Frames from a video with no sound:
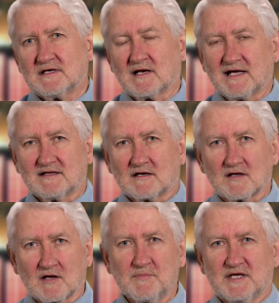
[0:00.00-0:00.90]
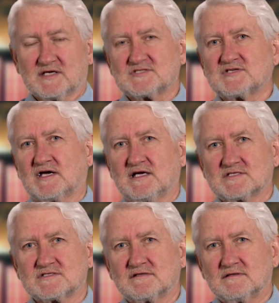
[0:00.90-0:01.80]
unlike the Columbian
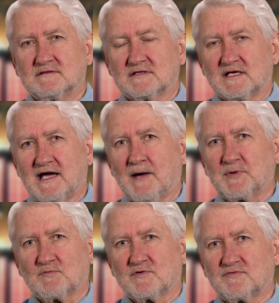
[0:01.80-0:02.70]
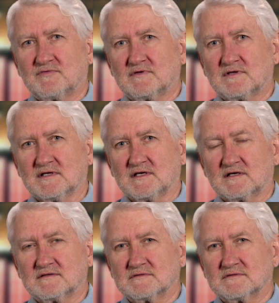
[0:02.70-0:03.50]
Exchange that happened with the